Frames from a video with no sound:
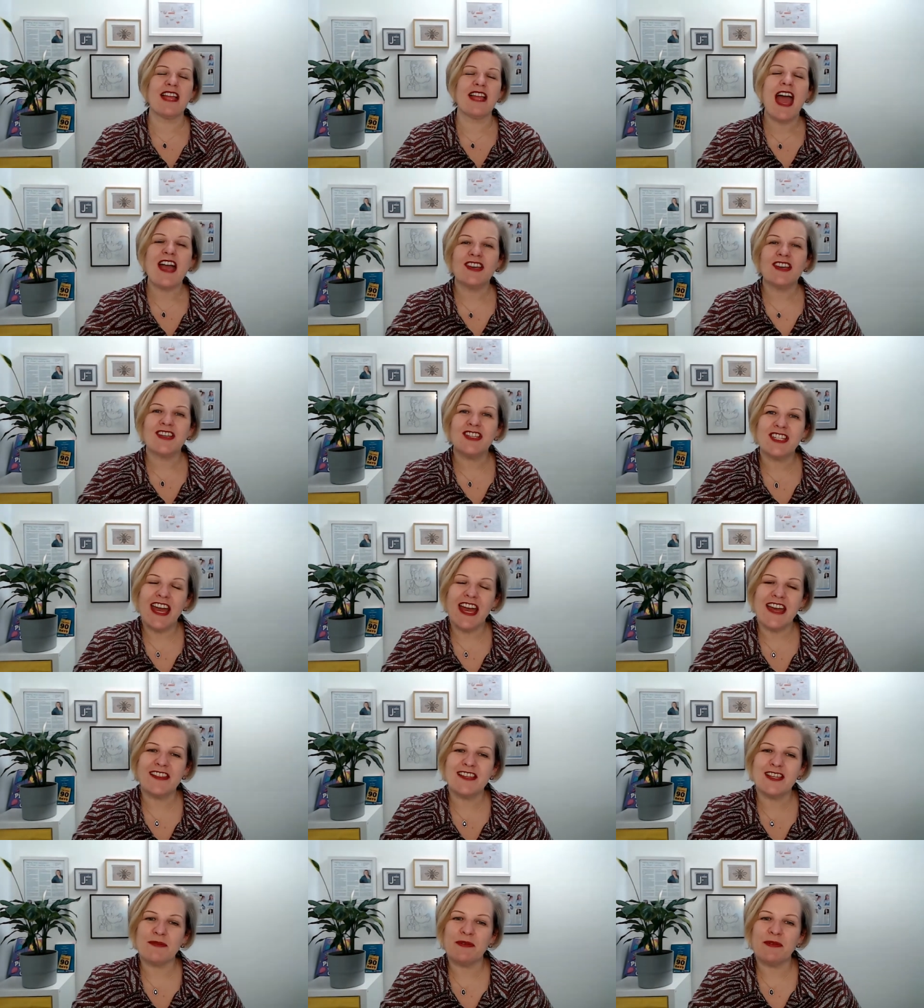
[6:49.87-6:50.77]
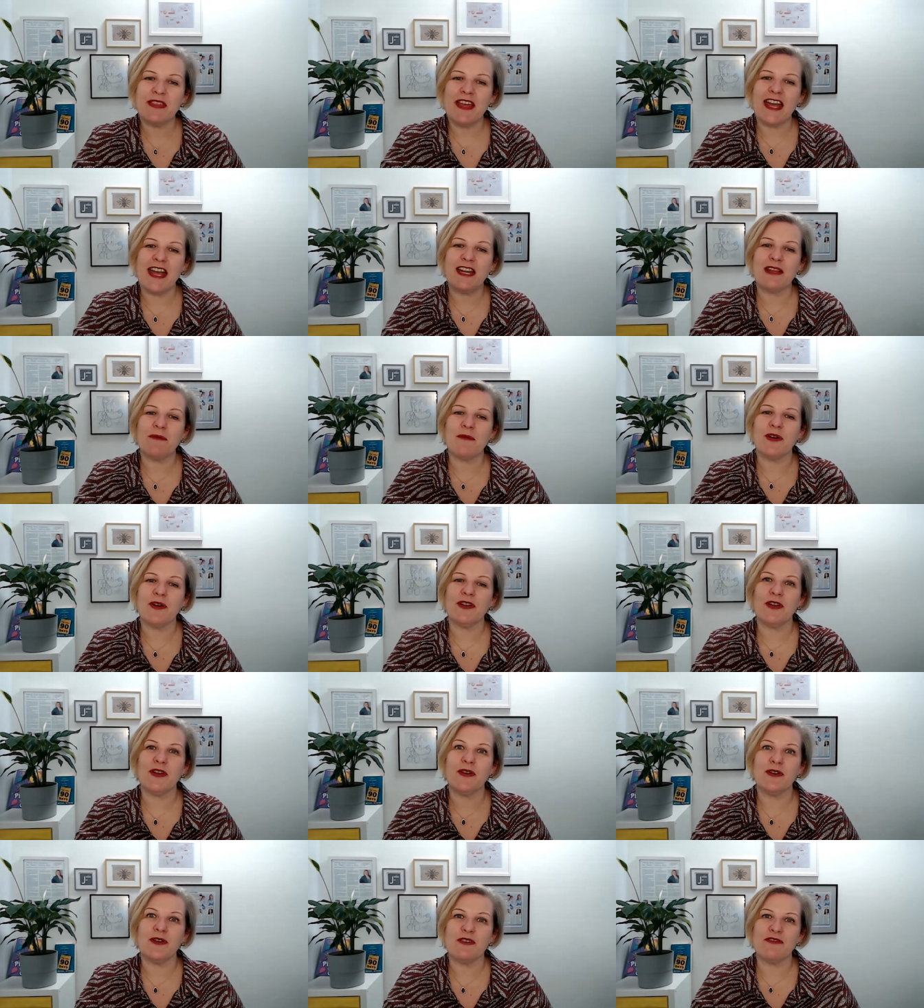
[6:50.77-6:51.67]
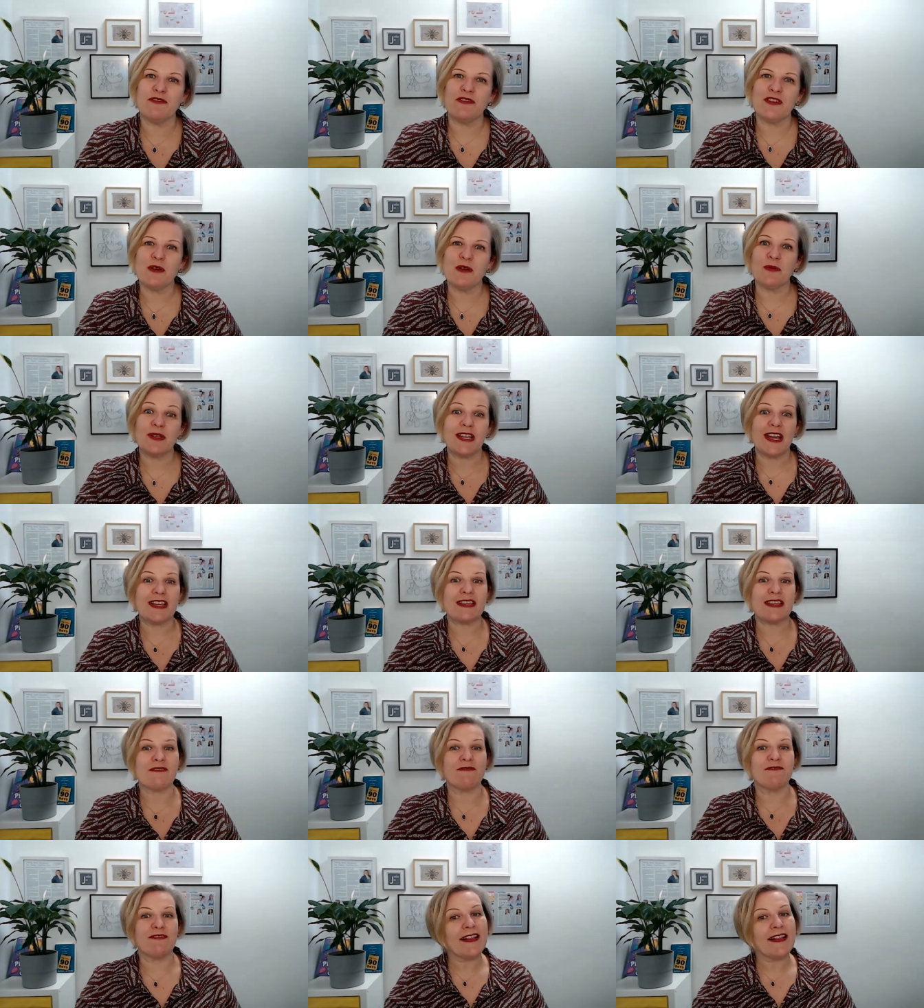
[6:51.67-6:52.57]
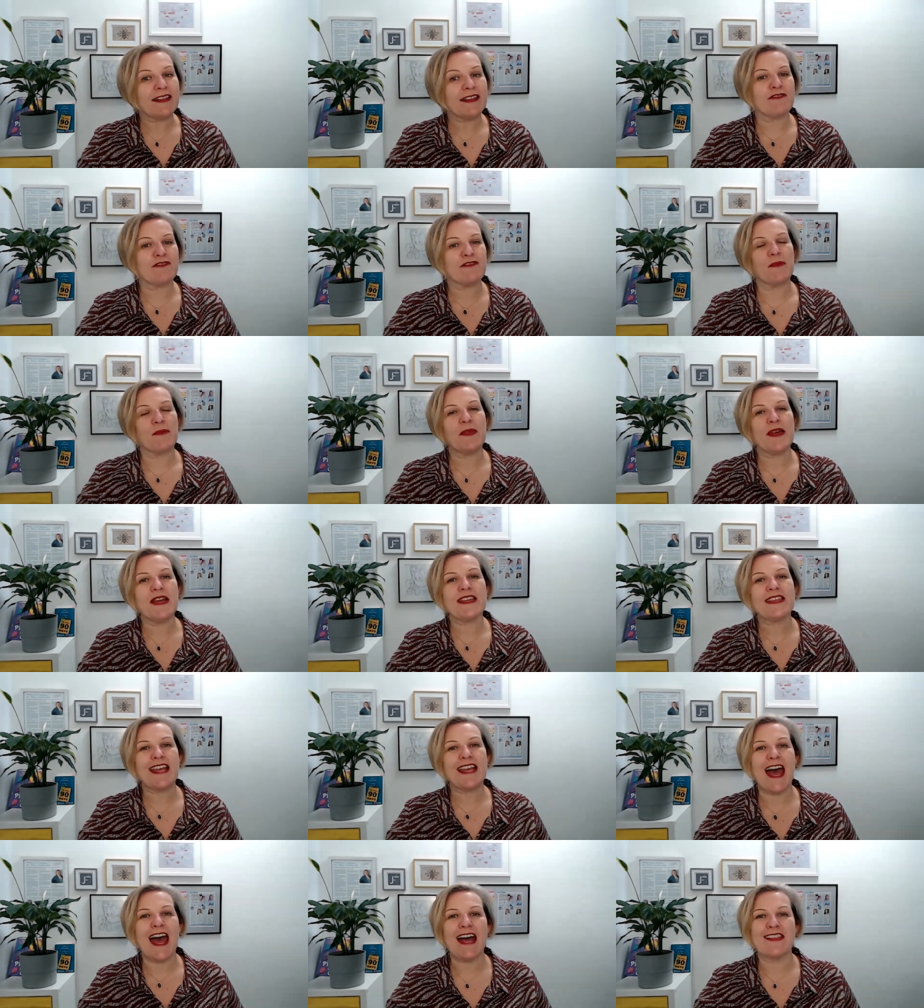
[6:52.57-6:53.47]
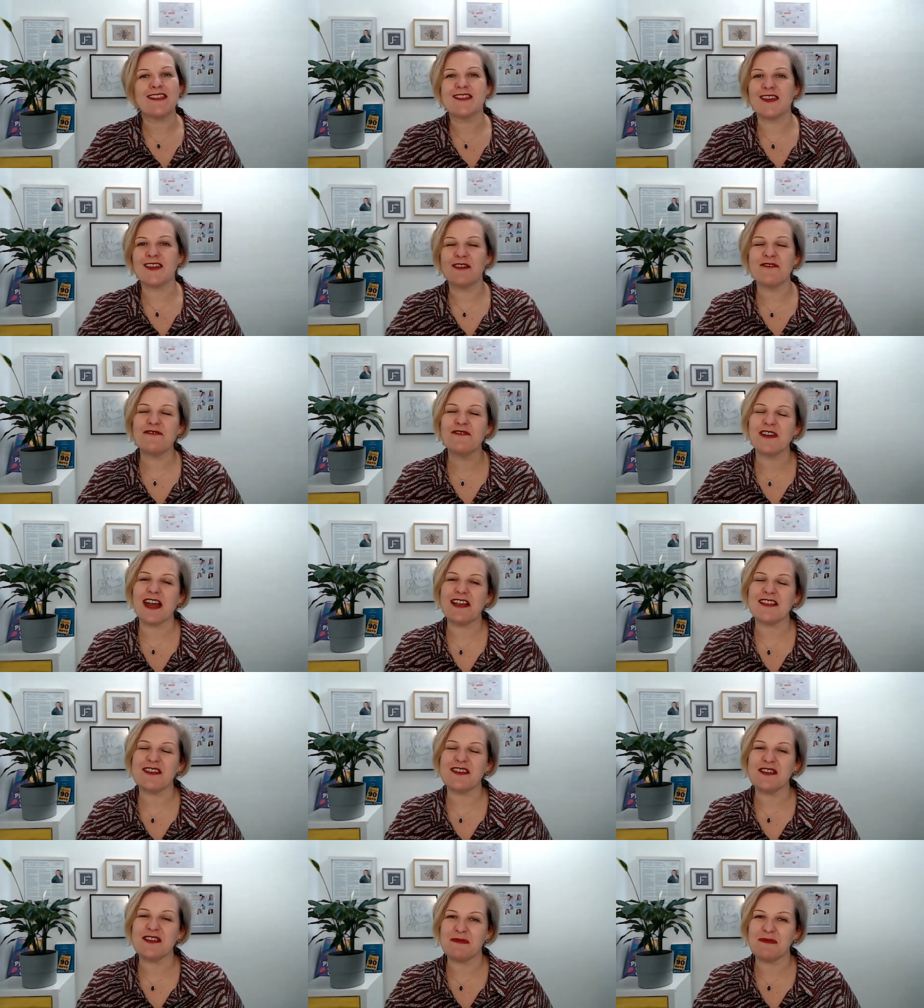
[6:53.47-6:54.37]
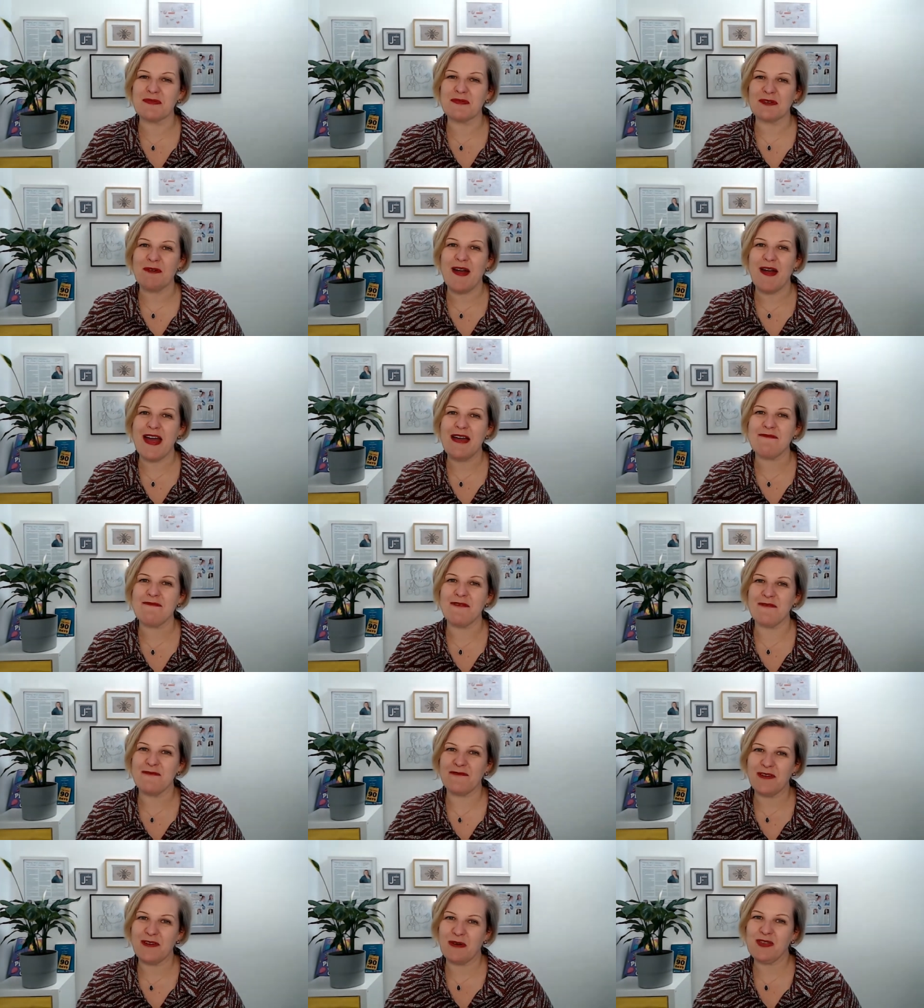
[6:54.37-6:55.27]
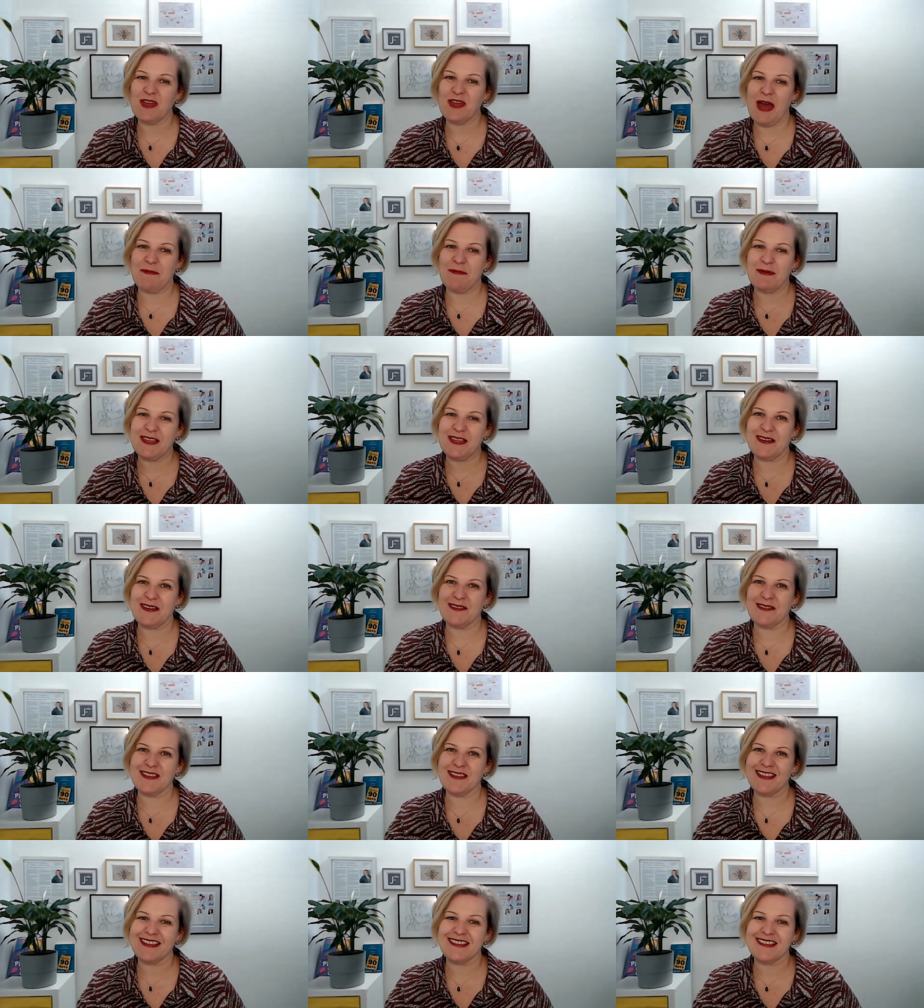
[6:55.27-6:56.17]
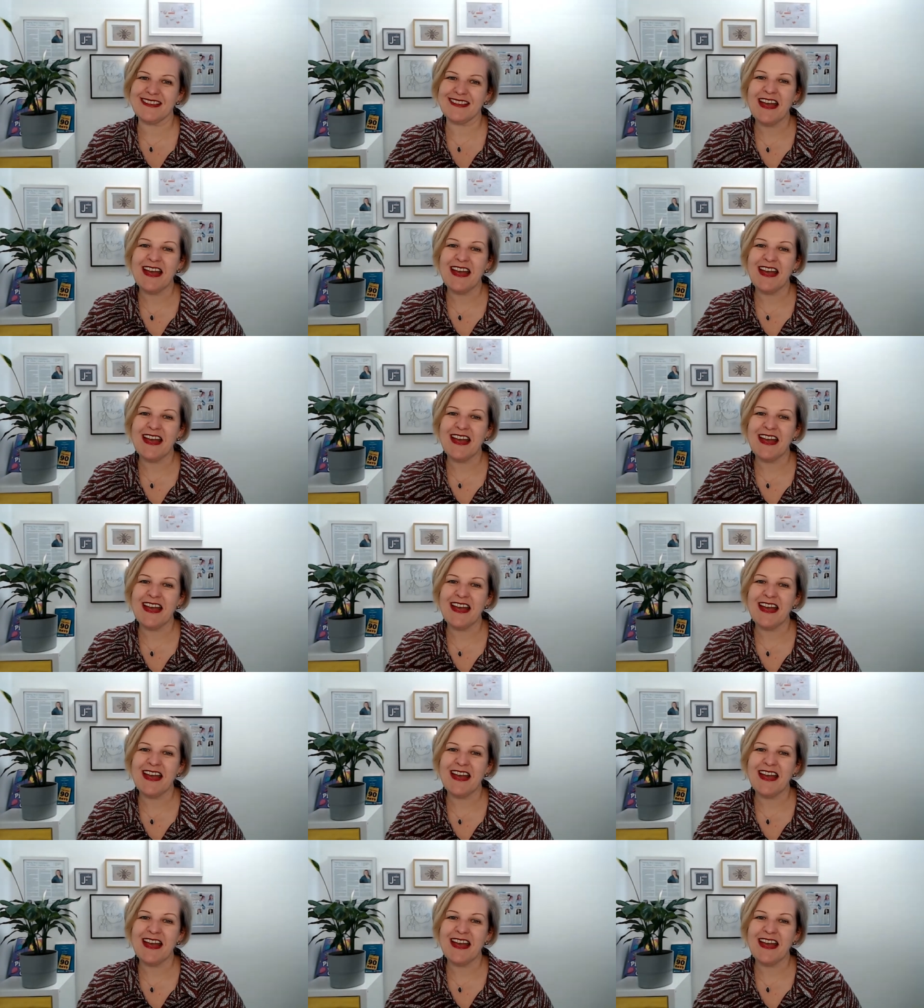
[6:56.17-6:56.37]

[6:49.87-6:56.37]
share this with anyone who you feel would get some value from this, and don't forget to subscribe for future episodes.